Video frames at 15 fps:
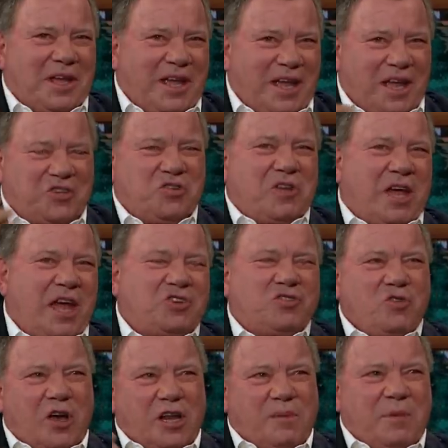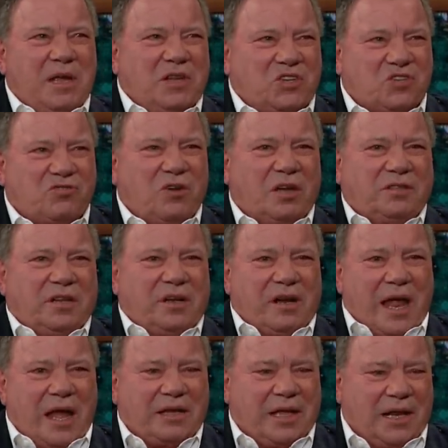education. You got to be instructed
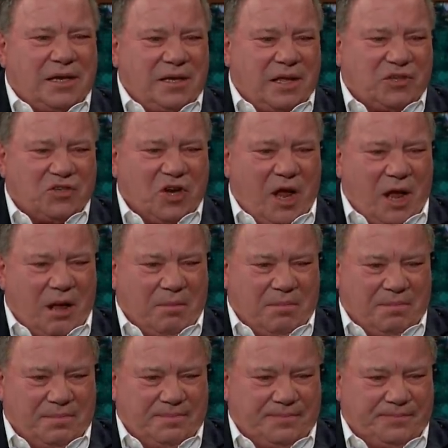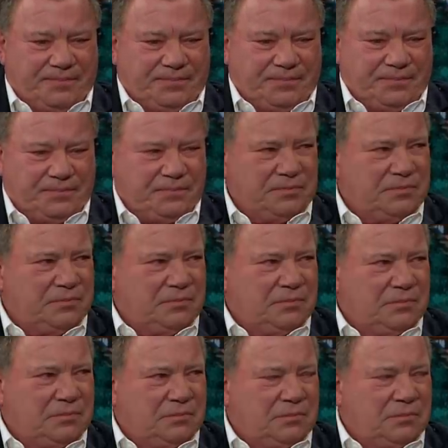on how to get another job.
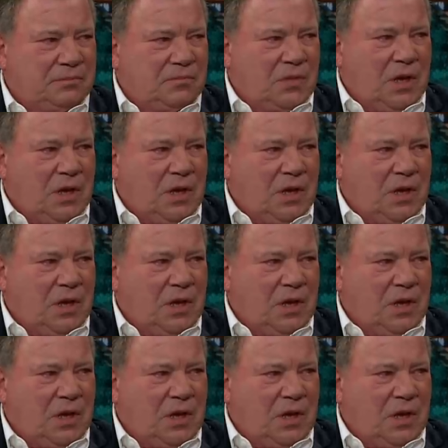Why?